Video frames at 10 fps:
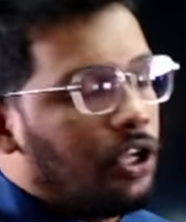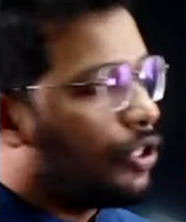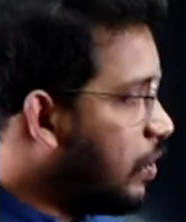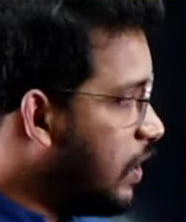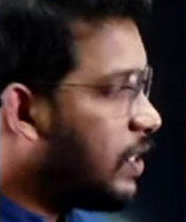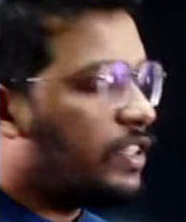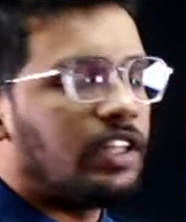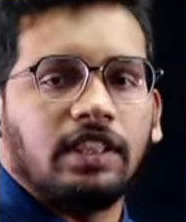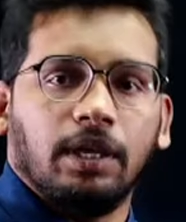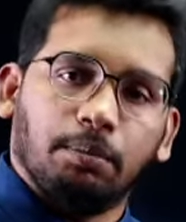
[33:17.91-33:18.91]
So this is
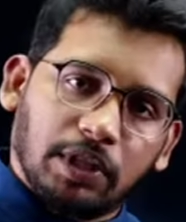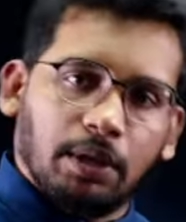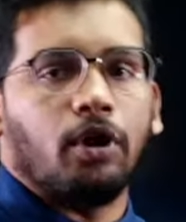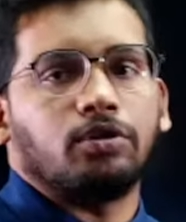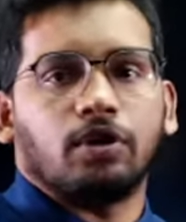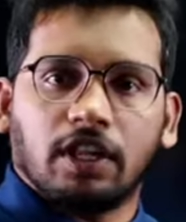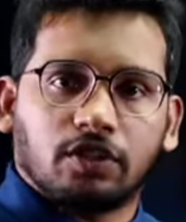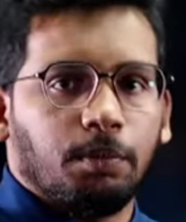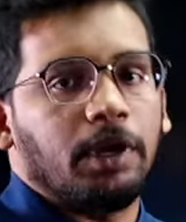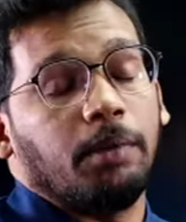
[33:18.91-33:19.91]
the theme. Theme also has
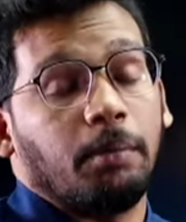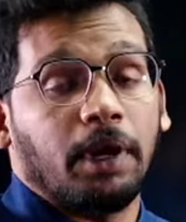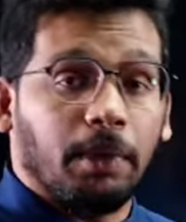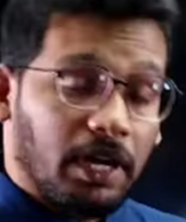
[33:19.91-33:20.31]
to be remembered.